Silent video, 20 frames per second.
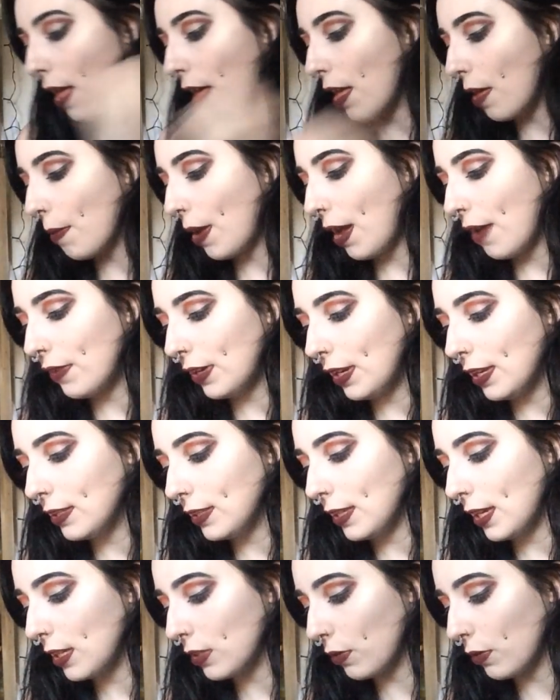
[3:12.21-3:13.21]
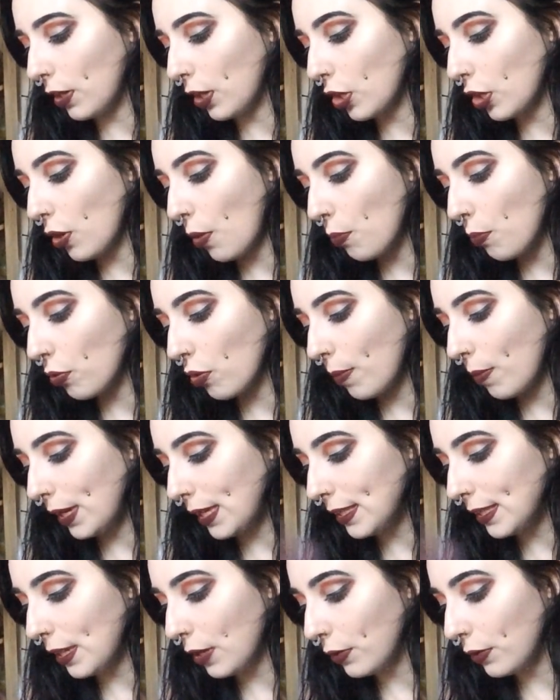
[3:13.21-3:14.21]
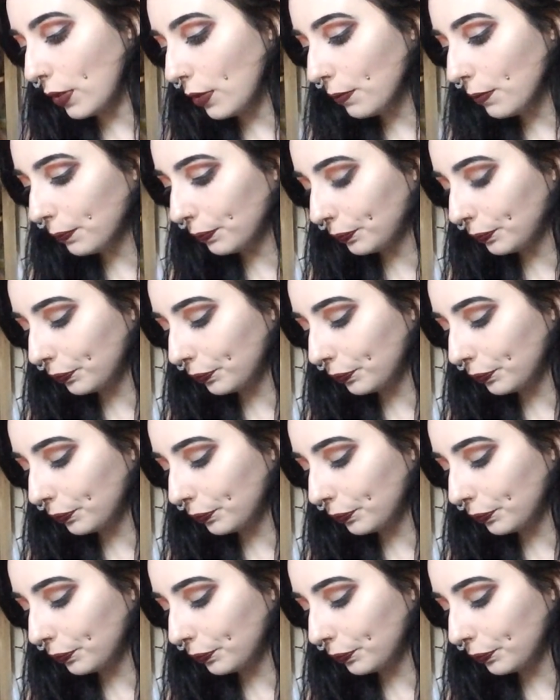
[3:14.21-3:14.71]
Um, I have a list here so I could probably tell you.